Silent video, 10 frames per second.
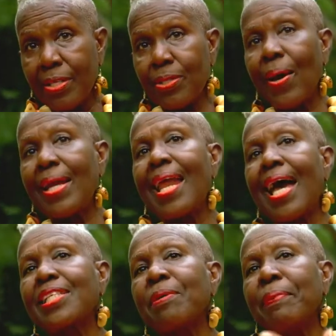So I
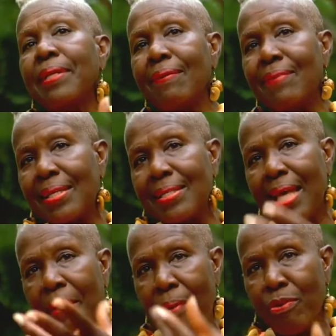like to believe that is
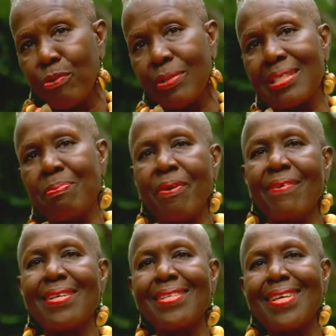that Maroon
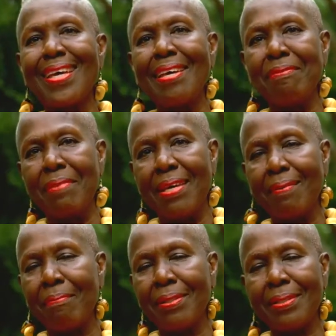spirit in
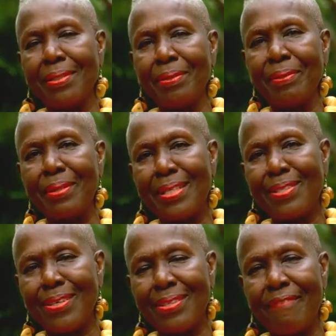me, but you know,
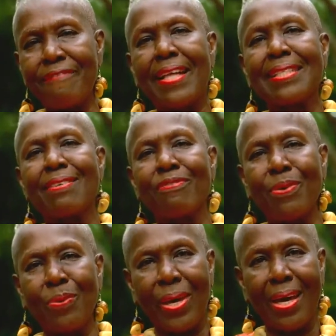that's just a
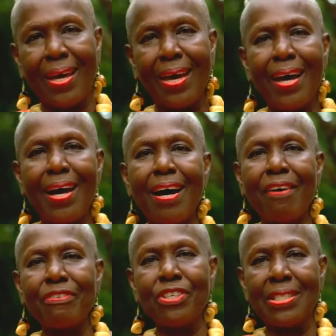fanciful way
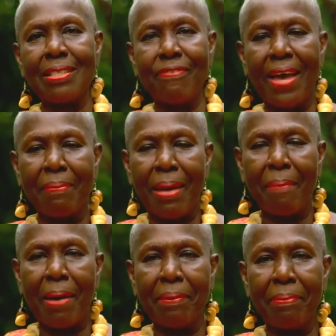of justifying
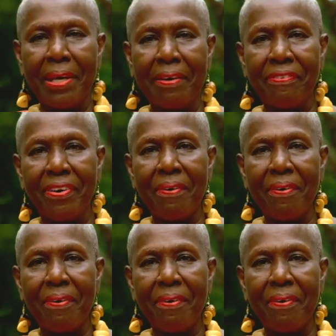my bad behavior.